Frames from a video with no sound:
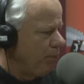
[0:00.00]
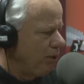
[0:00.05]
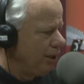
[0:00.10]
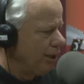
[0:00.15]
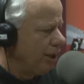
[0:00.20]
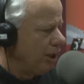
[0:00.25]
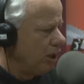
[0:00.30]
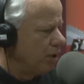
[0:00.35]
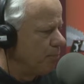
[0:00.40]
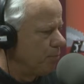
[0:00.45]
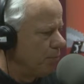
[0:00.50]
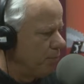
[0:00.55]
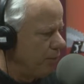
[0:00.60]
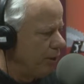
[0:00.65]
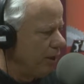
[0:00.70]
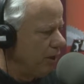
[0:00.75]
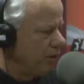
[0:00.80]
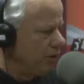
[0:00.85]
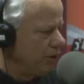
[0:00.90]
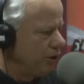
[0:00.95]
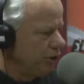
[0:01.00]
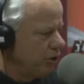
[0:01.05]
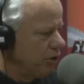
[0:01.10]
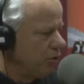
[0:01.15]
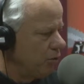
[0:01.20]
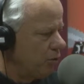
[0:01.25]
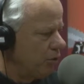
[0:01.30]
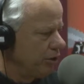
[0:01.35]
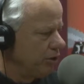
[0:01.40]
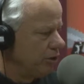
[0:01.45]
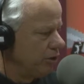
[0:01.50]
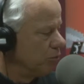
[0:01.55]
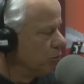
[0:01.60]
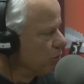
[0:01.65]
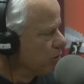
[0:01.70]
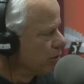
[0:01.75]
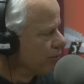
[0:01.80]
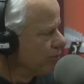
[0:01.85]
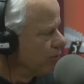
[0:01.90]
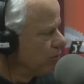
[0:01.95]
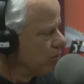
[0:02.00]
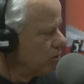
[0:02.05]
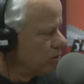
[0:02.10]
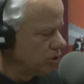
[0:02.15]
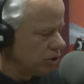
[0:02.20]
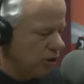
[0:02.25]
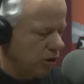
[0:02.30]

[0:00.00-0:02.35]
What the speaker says: player prepared to go on to the workforce